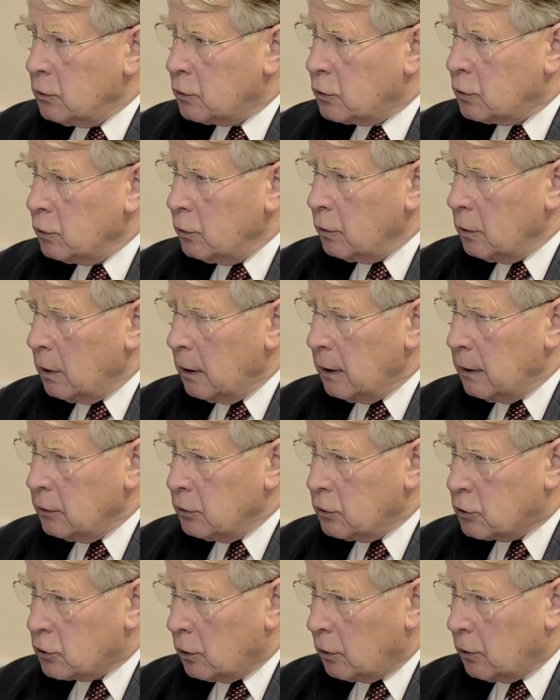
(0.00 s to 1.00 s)
to
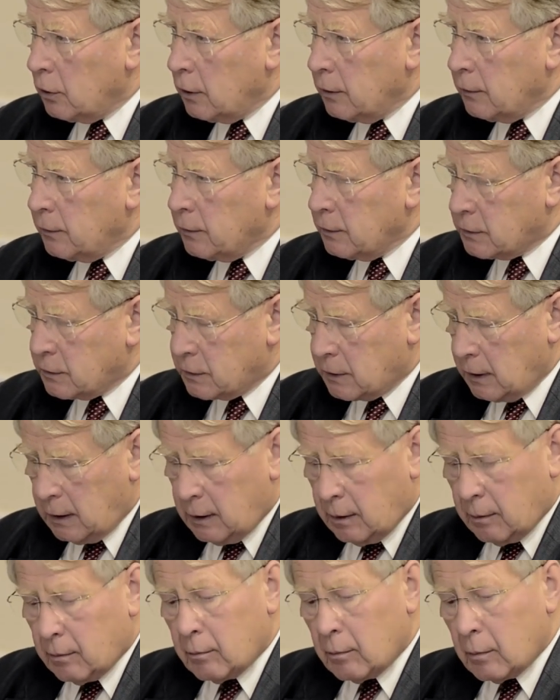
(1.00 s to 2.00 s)
enjoy the
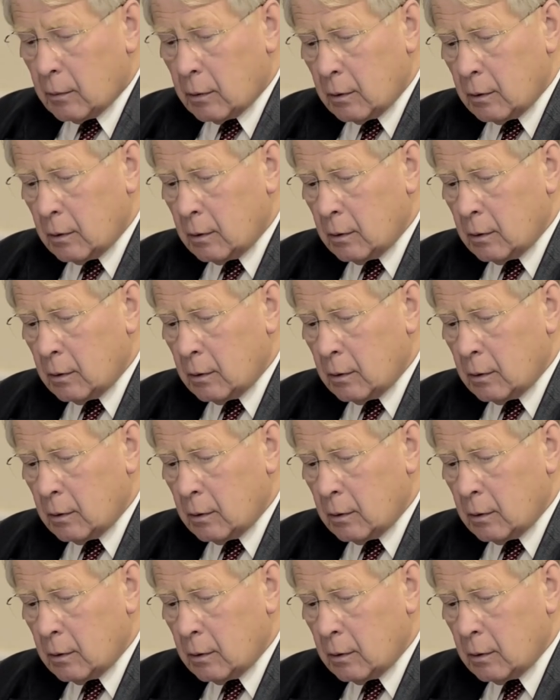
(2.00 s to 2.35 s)
same